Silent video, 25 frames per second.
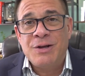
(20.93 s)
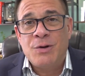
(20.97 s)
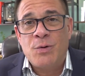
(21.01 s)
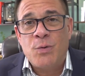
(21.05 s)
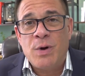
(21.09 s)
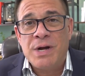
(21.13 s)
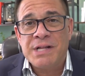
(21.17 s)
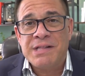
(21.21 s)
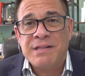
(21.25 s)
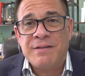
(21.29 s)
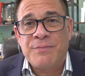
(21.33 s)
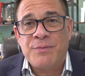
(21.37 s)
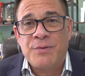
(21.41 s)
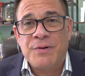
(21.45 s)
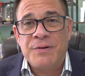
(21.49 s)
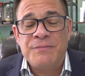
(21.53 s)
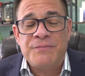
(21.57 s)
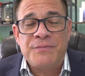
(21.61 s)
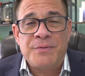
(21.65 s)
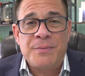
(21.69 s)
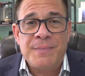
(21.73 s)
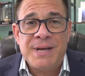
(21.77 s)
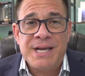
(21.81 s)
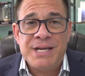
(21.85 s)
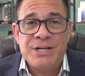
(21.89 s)
quest for
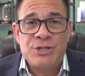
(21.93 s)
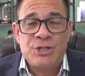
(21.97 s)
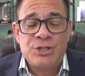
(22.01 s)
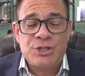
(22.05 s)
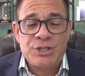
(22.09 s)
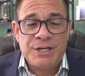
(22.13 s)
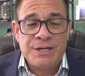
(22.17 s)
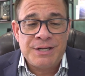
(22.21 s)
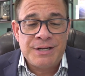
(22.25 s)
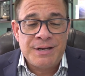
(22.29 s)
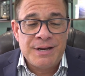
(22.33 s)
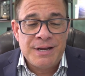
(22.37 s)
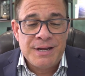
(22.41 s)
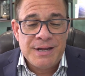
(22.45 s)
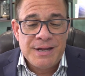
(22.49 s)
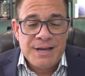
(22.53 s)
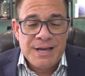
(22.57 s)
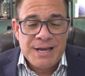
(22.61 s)
information.